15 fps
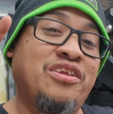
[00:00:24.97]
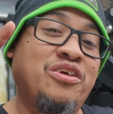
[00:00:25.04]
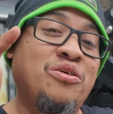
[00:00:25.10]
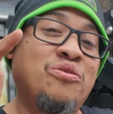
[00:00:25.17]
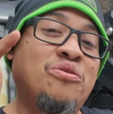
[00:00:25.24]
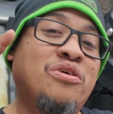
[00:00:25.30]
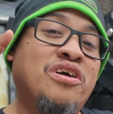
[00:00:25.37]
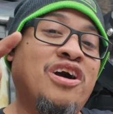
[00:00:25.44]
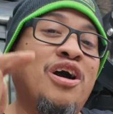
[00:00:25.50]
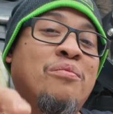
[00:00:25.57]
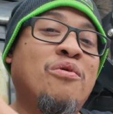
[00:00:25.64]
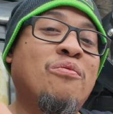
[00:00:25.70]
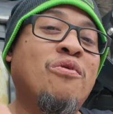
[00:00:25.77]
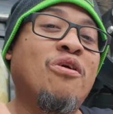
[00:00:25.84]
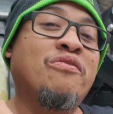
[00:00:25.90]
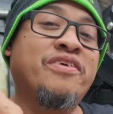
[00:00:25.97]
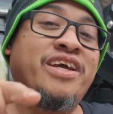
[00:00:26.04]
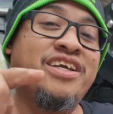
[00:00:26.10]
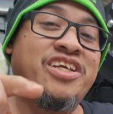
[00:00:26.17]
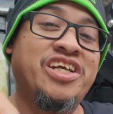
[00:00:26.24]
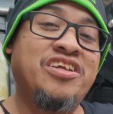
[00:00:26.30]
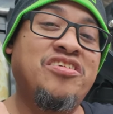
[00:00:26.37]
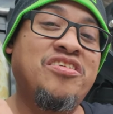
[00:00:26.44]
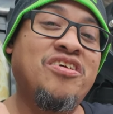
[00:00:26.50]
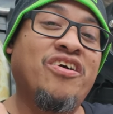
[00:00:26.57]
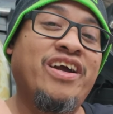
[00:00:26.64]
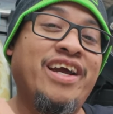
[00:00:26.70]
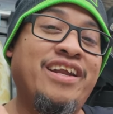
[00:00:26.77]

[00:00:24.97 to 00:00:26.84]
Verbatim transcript: new Kaabo Wolf King GTR